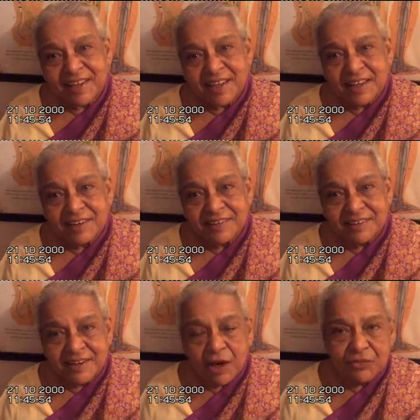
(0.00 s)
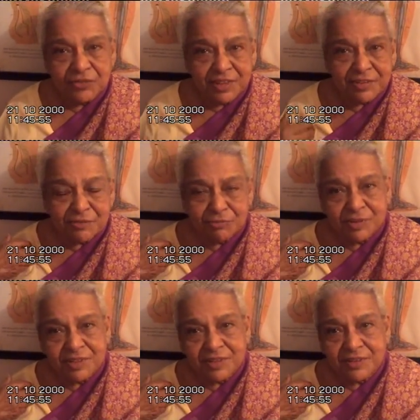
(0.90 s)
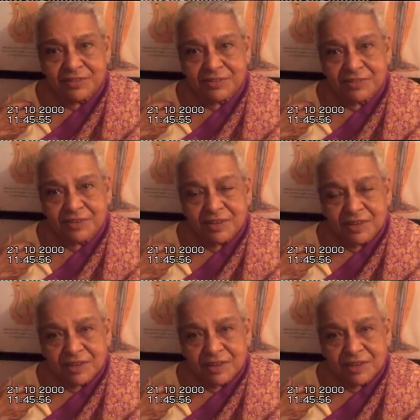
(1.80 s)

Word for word: And now this with this